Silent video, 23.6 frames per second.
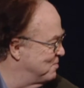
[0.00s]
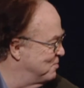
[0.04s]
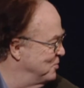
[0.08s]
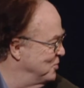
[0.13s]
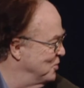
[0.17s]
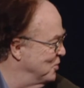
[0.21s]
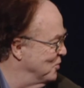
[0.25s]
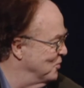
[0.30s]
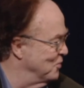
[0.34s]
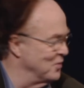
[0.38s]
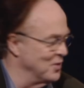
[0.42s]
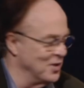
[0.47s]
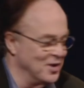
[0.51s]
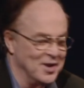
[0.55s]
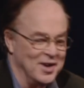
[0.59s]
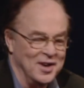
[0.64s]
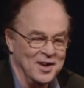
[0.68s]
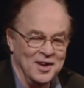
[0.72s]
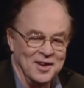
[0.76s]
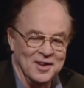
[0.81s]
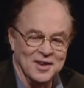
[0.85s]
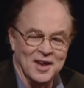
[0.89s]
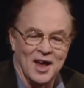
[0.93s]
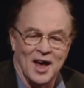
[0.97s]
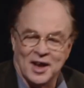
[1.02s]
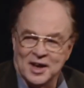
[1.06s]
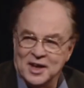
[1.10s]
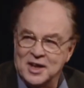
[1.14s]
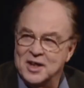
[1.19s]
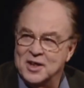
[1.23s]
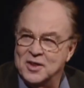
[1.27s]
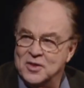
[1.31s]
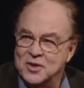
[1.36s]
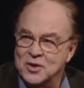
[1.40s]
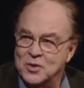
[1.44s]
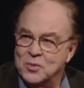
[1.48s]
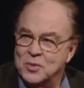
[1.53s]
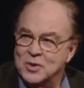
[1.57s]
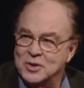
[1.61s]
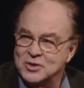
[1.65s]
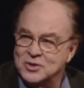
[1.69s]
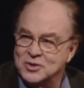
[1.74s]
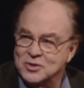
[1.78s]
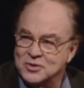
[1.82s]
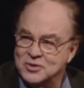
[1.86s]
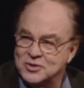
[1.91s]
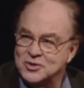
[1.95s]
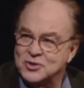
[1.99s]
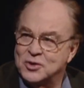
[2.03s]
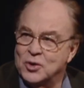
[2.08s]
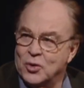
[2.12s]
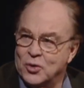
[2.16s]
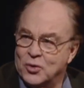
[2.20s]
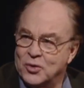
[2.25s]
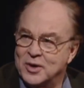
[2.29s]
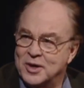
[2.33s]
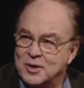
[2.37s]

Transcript: you know not in the Black original Bart's story.